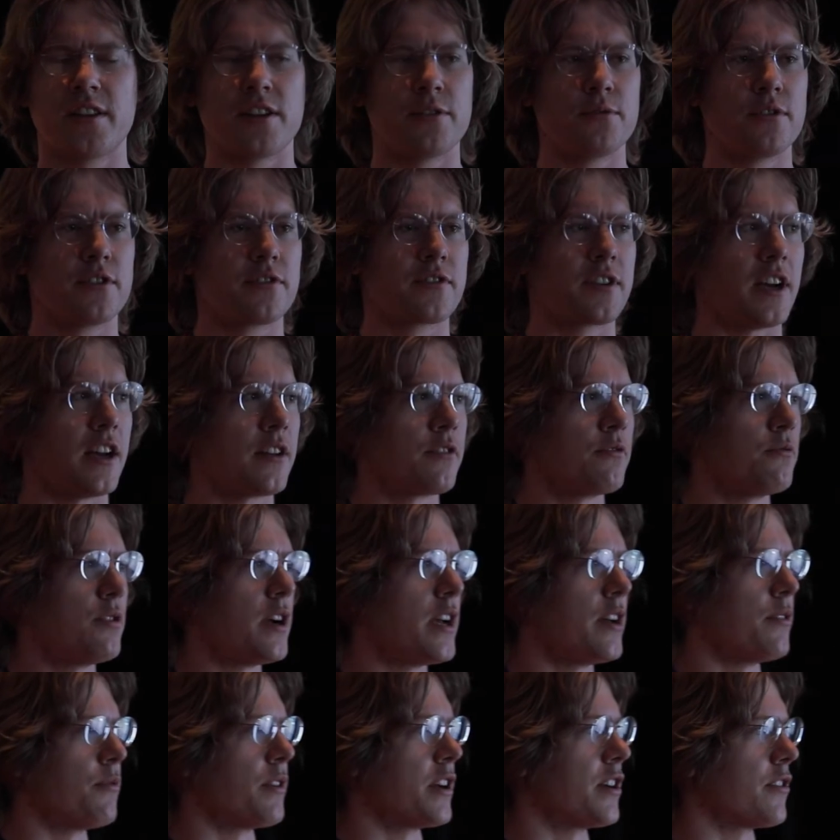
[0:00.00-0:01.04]
then it would have gotten
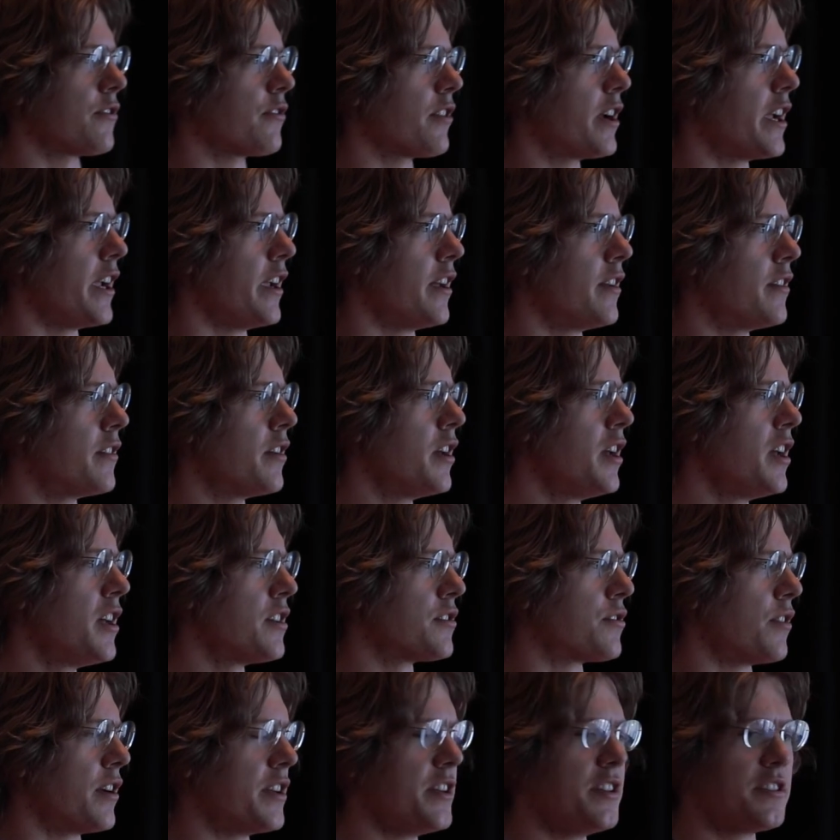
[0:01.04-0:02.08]
wet when it rained.
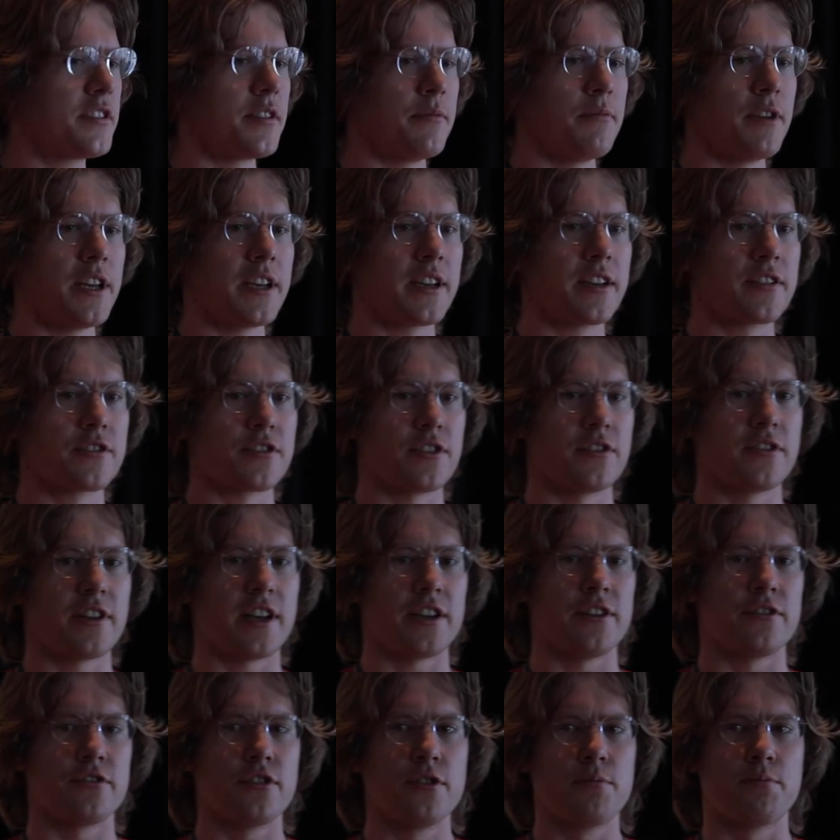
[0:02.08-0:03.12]
So I need to make sure
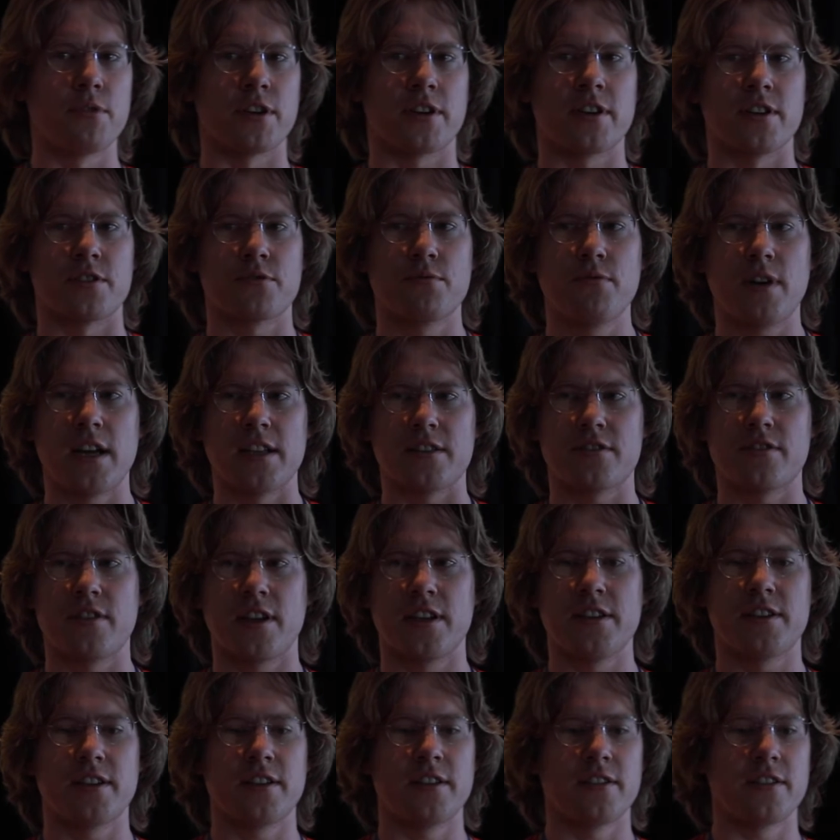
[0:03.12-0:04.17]
that your notebook gets wet so
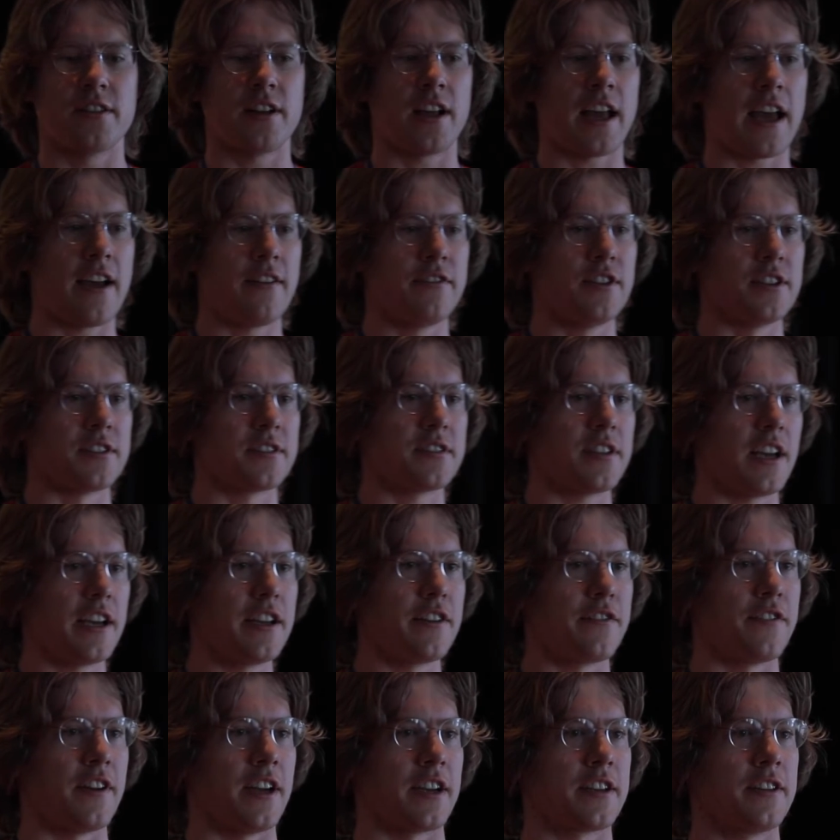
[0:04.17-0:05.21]
that I didn't have this
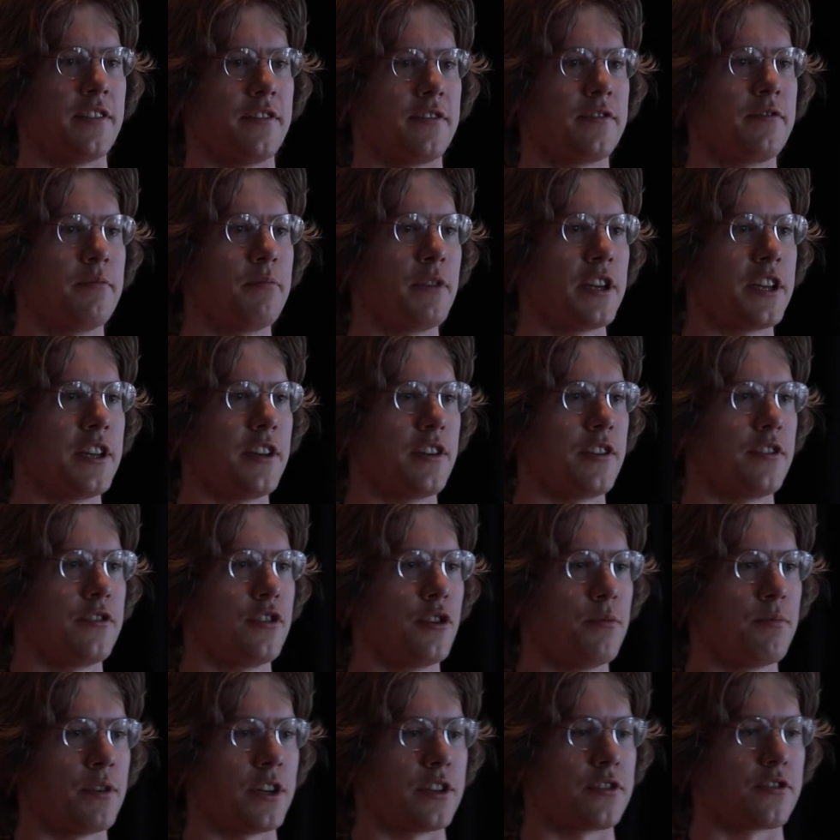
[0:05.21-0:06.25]
side effect of making your
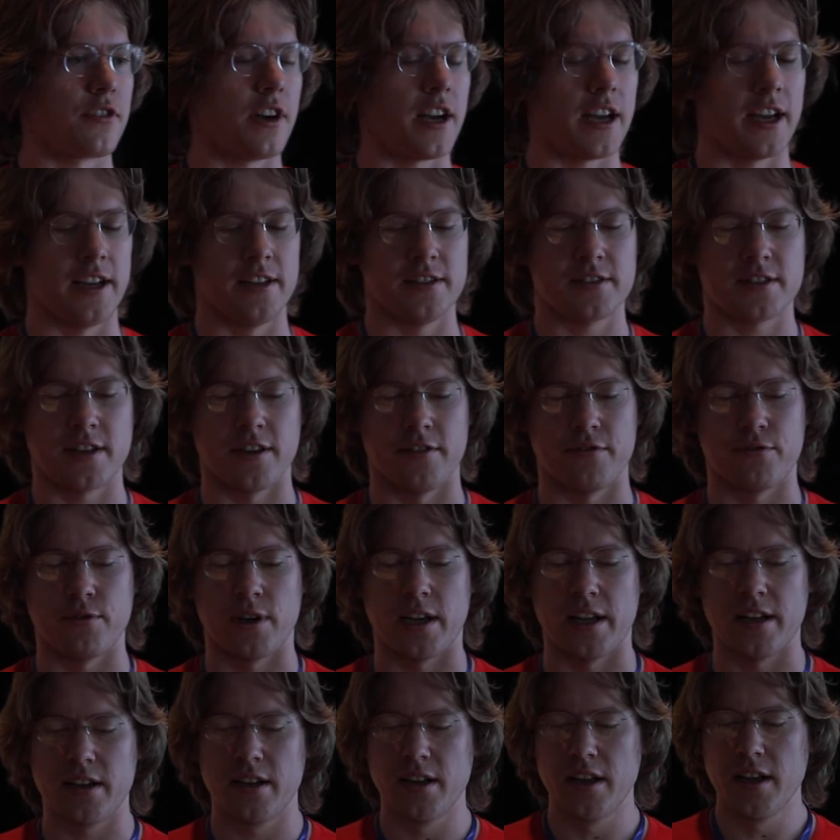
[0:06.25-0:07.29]
notebook dry instead of
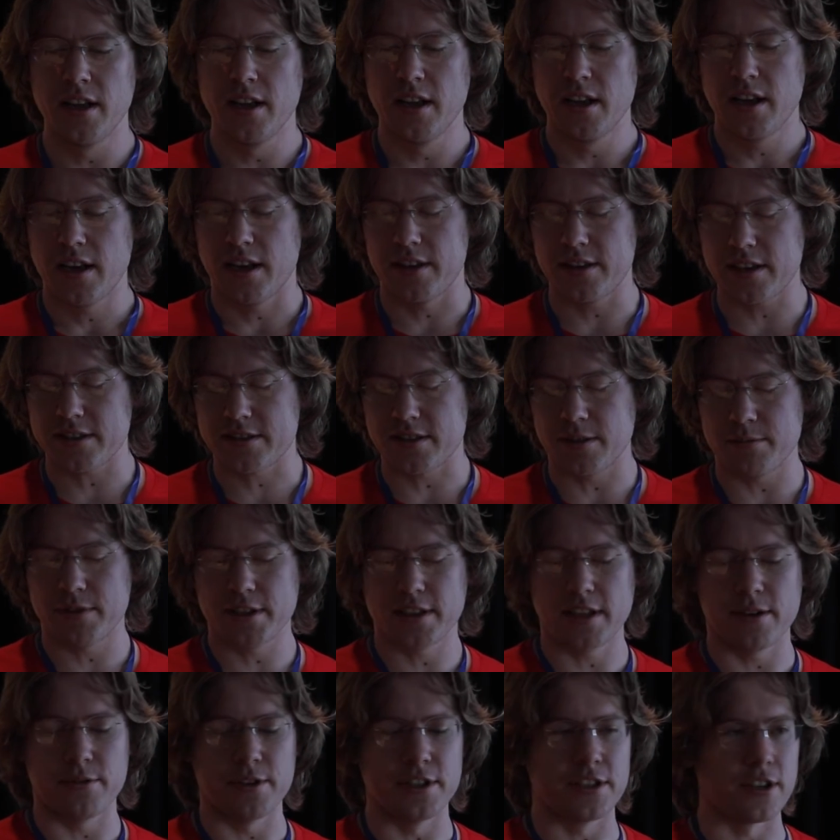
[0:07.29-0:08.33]
wet. And that's
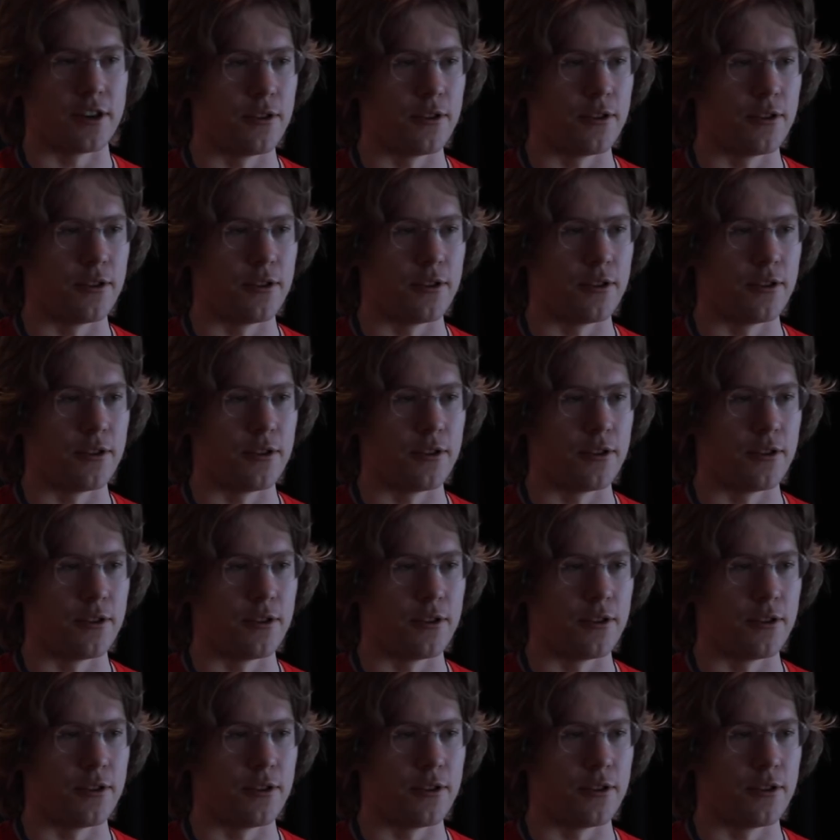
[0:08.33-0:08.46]
something that we